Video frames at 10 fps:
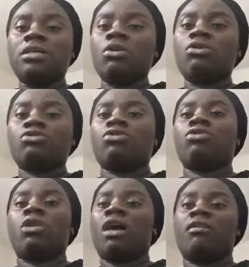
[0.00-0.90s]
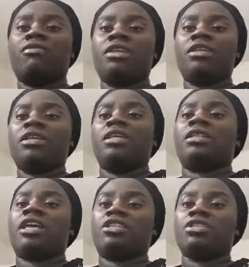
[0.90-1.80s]
they also don't have any
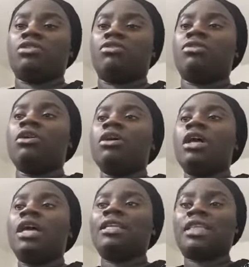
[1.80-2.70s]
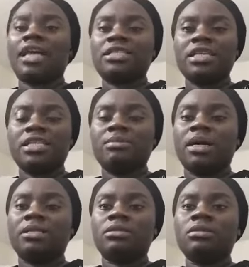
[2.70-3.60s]
intention of enticing
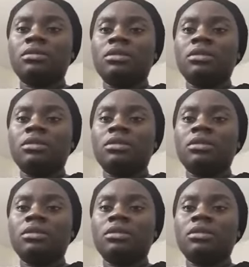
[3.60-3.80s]
anybody.